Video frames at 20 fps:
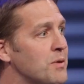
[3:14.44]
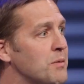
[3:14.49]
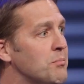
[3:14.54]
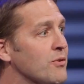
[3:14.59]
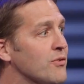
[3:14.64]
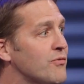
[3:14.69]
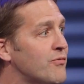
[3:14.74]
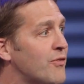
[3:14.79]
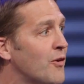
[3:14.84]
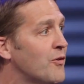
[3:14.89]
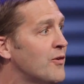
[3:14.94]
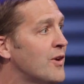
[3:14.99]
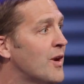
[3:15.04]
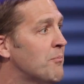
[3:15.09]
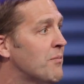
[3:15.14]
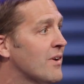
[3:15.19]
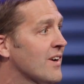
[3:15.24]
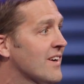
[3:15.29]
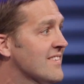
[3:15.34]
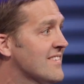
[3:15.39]
people's phone
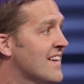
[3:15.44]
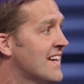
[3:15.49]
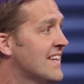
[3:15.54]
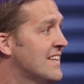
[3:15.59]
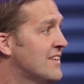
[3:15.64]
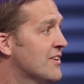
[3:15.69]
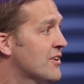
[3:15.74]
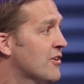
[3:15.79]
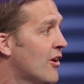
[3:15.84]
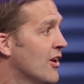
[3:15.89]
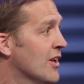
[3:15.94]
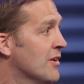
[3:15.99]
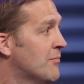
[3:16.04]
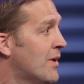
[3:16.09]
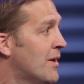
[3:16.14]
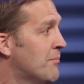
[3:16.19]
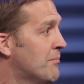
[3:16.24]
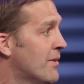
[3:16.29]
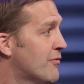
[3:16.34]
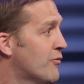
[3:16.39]
number? Because I need to call
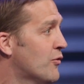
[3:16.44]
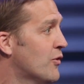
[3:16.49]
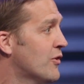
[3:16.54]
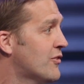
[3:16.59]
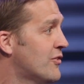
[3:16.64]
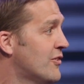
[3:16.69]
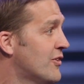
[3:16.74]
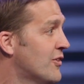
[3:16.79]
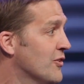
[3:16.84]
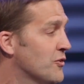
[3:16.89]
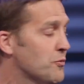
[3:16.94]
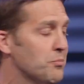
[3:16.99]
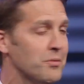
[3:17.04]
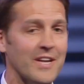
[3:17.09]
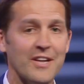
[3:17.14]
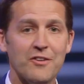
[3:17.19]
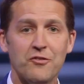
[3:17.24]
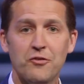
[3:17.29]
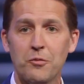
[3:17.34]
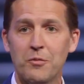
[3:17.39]
them up. My 14-year-old's
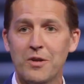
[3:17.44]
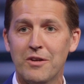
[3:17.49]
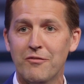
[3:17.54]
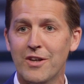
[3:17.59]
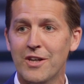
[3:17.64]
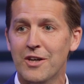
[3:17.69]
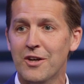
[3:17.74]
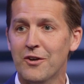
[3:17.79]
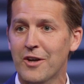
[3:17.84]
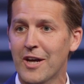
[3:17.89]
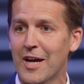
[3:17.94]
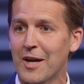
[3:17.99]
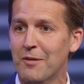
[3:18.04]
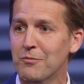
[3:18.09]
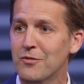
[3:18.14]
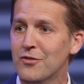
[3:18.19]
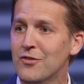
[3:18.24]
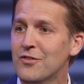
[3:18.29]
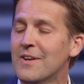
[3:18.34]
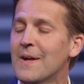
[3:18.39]
playing too many video
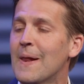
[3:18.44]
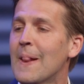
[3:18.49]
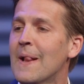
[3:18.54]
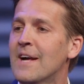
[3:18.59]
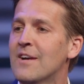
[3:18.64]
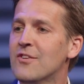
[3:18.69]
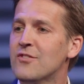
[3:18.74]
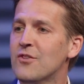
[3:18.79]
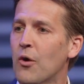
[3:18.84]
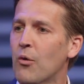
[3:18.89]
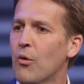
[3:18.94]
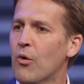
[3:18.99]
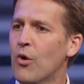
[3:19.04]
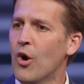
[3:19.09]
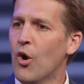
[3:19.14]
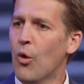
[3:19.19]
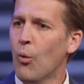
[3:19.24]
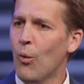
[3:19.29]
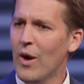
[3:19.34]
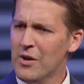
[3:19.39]
games. So
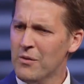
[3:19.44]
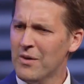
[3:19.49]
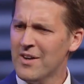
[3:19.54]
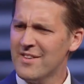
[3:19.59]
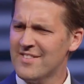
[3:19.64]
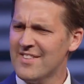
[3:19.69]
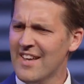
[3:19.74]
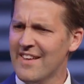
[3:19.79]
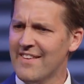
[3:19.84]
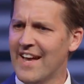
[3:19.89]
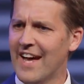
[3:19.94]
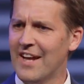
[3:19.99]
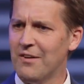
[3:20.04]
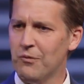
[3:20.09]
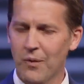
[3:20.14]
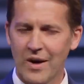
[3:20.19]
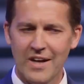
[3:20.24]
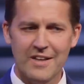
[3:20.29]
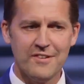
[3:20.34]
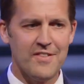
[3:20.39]
why do I say that?
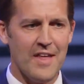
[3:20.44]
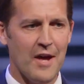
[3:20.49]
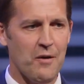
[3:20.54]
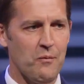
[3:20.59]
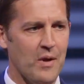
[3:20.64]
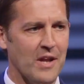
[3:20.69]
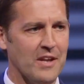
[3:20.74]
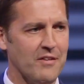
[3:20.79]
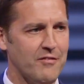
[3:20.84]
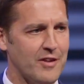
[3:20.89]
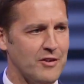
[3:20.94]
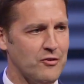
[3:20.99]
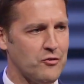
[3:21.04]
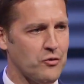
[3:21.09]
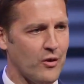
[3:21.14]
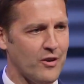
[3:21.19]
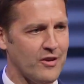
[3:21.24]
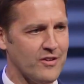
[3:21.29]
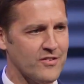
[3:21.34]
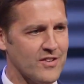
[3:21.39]
And why is that relevant
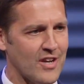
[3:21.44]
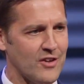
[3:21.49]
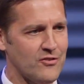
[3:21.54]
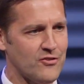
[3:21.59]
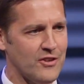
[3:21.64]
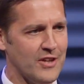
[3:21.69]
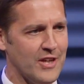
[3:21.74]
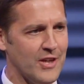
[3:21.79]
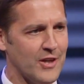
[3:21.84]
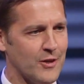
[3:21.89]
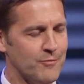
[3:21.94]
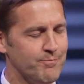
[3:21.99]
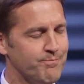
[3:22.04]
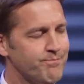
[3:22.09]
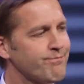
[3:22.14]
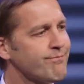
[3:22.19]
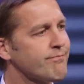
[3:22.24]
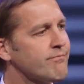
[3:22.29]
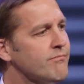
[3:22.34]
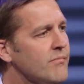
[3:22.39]
to our discussion here?
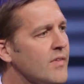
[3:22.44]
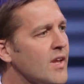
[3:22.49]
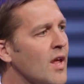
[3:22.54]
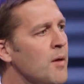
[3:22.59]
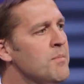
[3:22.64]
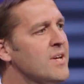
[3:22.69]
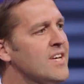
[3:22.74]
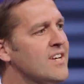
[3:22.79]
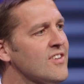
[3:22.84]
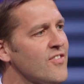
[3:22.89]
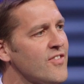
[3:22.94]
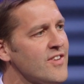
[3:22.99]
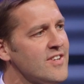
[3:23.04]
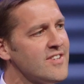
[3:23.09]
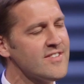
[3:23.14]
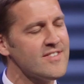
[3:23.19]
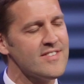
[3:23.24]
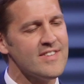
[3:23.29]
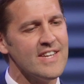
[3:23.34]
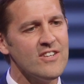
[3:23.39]
Because the
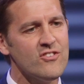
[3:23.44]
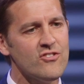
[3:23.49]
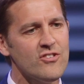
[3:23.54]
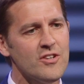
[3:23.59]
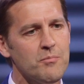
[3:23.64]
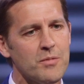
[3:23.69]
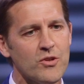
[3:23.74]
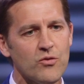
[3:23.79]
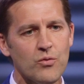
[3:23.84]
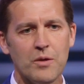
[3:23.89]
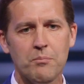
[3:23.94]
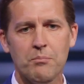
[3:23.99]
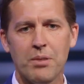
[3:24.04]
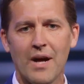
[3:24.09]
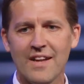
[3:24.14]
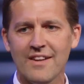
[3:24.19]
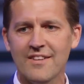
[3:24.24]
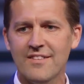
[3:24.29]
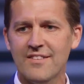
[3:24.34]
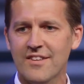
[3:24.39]
distinction between
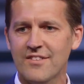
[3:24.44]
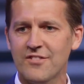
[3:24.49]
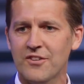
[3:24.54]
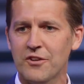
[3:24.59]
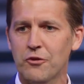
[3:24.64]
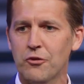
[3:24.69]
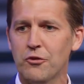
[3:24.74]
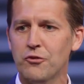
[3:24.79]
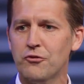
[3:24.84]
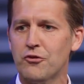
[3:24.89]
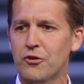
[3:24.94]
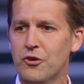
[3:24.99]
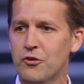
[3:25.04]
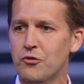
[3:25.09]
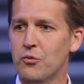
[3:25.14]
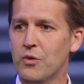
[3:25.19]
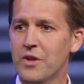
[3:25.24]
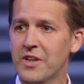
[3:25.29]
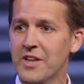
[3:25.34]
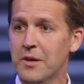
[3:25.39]
politics and culture
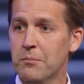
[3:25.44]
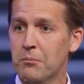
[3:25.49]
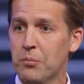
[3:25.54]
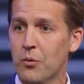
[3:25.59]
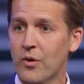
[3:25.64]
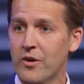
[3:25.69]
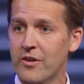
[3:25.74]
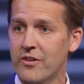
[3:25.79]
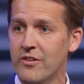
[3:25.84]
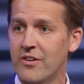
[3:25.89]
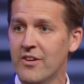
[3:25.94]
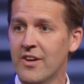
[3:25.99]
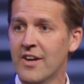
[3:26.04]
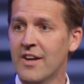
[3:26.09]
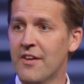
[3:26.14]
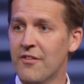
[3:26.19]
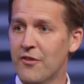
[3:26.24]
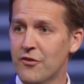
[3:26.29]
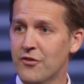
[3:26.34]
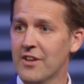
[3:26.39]
is really important.
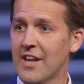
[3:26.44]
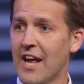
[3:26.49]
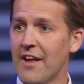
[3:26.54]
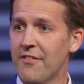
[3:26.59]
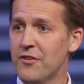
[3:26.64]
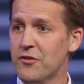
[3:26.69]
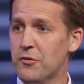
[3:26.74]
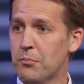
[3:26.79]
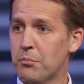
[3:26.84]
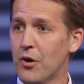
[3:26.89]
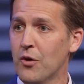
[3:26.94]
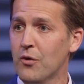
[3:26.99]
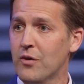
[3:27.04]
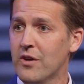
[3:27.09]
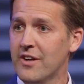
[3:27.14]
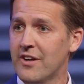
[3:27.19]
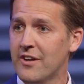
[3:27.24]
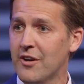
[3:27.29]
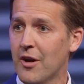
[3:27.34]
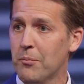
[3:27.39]
There's a lot that's
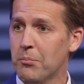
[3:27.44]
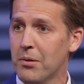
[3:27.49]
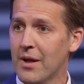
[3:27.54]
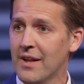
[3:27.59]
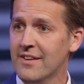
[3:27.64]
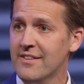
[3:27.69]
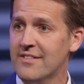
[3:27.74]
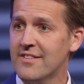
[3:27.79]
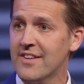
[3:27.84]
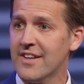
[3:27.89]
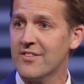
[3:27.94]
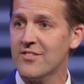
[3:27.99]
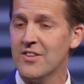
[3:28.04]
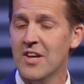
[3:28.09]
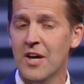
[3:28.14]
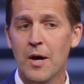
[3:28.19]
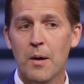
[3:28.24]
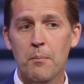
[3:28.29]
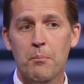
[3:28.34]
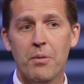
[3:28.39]
broken in our politics,
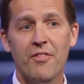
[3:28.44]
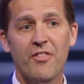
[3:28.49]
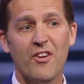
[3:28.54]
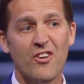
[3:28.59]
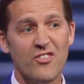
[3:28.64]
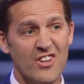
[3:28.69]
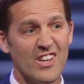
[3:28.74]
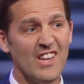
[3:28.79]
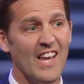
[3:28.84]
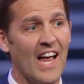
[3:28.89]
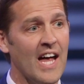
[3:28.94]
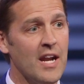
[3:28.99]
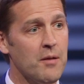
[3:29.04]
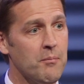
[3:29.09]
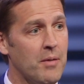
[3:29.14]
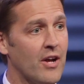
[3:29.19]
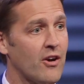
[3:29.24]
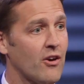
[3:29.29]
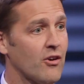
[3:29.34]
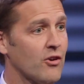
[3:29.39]
but there's a lot
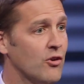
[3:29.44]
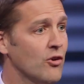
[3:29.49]
about our